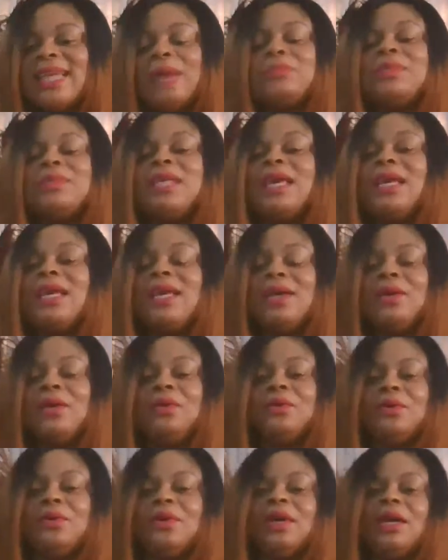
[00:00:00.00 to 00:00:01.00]
with
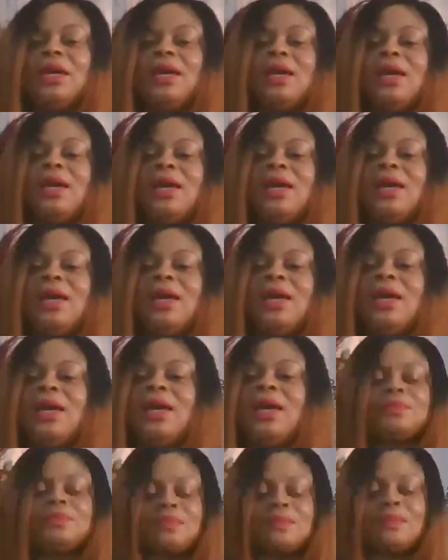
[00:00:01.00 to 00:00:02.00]
pidgin English? I'm
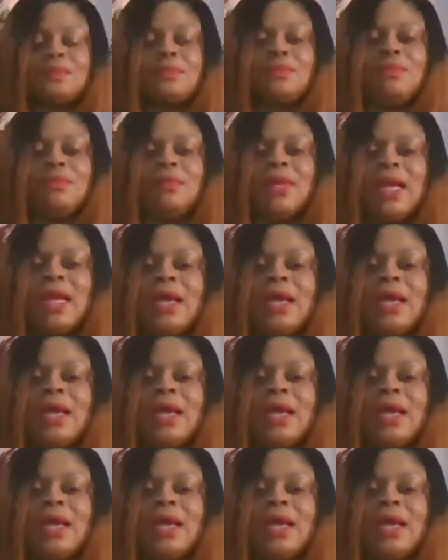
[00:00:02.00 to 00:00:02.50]
telling you.